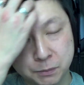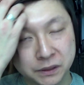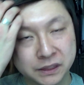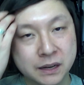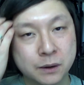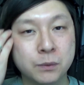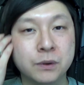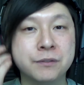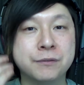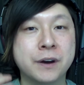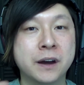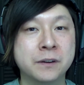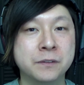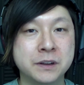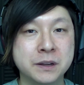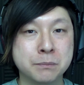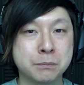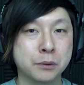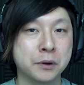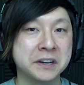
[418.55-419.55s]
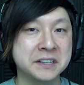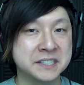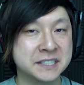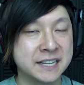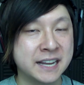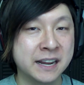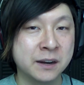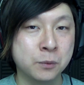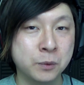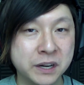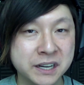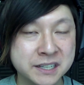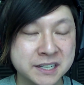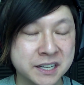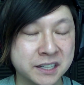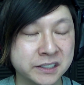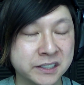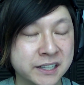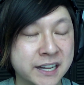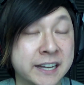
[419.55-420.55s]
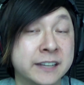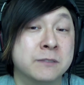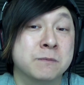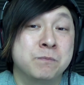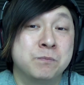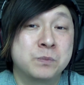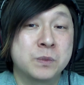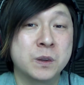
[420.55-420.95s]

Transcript: but then we finally embraced it and went into the light.